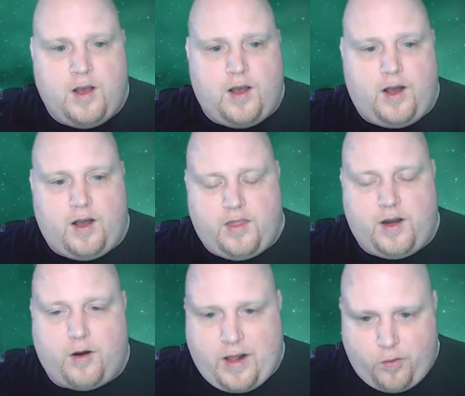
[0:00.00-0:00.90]
that
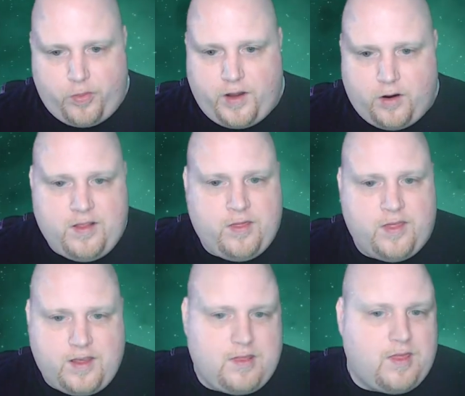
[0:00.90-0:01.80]
are out there in
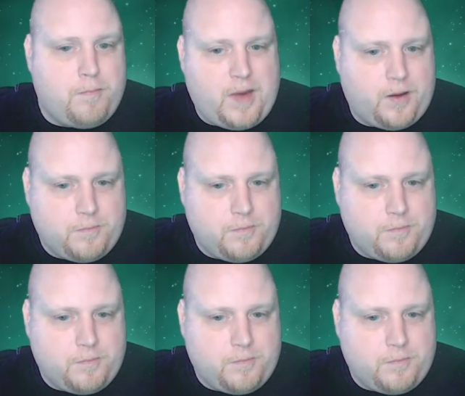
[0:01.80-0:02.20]
the meta.